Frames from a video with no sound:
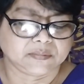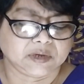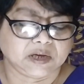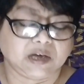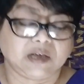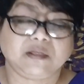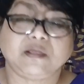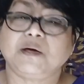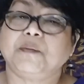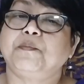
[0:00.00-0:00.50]

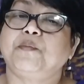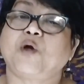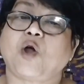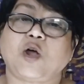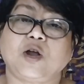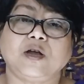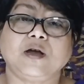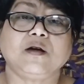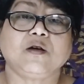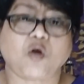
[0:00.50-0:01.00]
In the
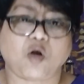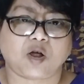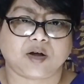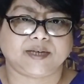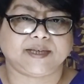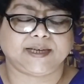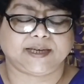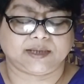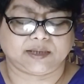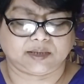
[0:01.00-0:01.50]
broader
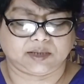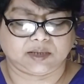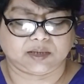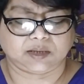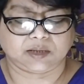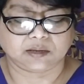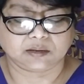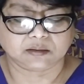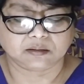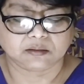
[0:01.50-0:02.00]

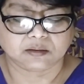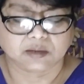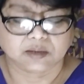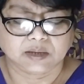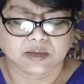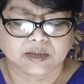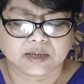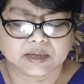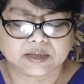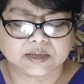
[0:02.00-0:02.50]
context,
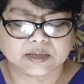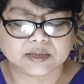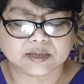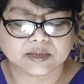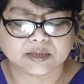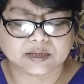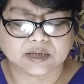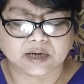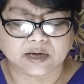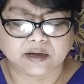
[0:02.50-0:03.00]
it
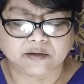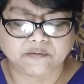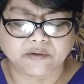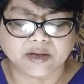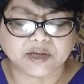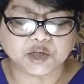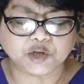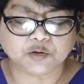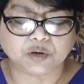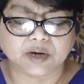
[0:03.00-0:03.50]
is
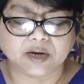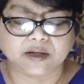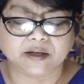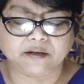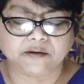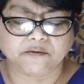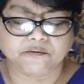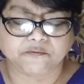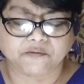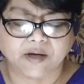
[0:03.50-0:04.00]
eventually
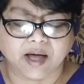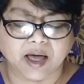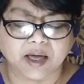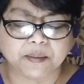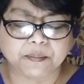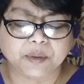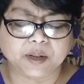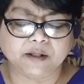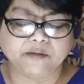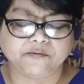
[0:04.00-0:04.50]

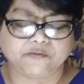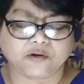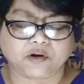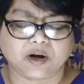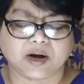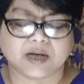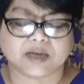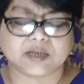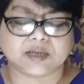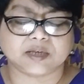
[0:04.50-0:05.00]
viable for
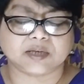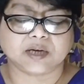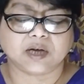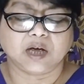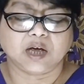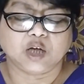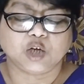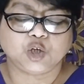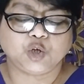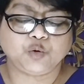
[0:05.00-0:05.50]
us
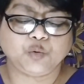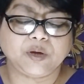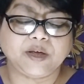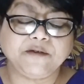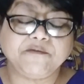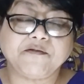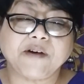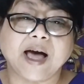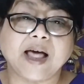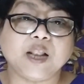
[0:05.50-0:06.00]
to
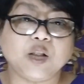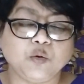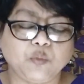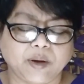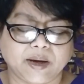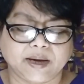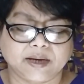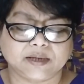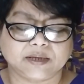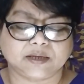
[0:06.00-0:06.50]

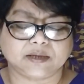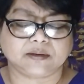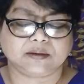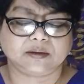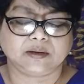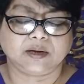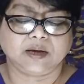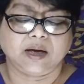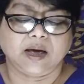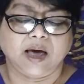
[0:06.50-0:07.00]
evaluate
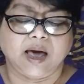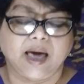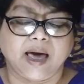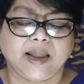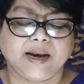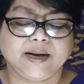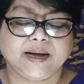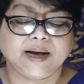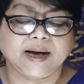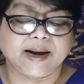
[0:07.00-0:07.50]

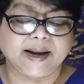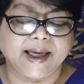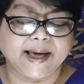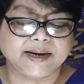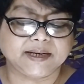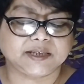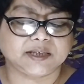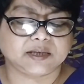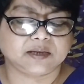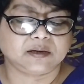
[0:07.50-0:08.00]
and
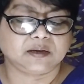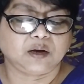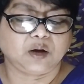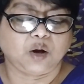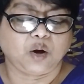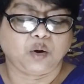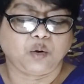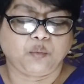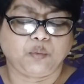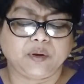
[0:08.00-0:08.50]
connect
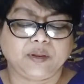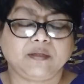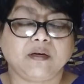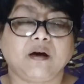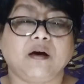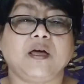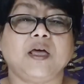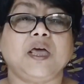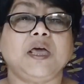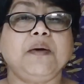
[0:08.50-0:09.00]
with
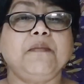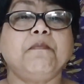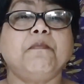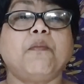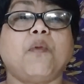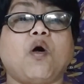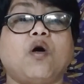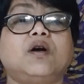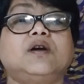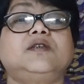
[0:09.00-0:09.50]
the
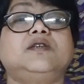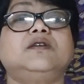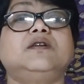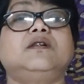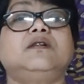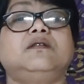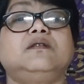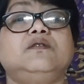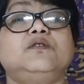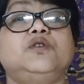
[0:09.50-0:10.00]

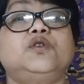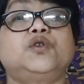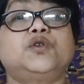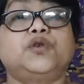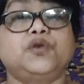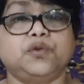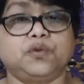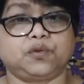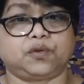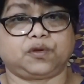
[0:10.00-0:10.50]
immortal
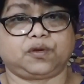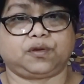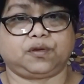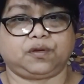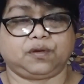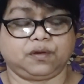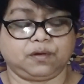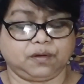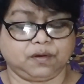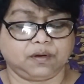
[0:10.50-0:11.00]

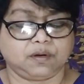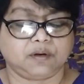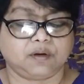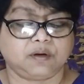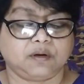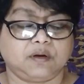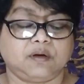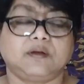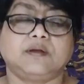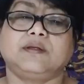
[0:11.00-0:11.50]
truth
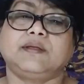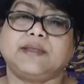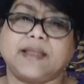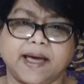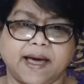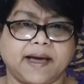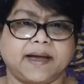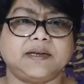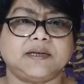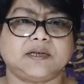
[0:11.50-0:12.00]

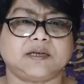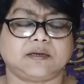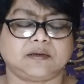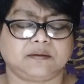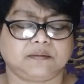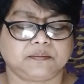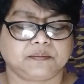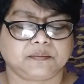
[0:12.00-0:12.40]
that